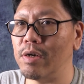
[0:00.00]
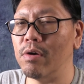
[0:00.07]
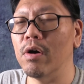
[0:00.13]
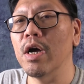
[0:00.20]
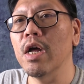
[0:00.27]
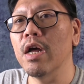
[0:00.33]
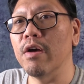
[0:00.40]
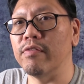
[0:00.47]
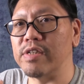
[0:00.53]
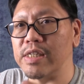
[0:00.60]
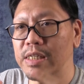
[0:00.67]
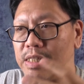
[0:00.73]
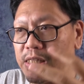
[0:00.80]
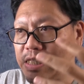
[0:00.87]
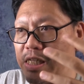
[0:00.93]
So if
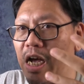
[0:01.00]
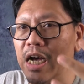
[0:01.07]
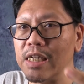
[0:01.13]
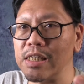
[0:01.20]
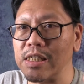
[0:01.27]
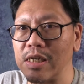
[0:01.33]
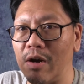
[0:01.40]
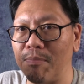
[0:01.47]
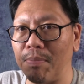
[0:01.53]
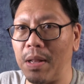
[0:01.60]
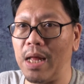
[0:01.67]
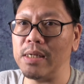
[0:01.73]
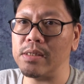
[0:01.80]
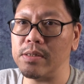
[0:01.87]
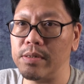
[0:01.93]
it's tons of
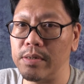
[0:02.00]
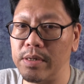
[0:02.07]
plants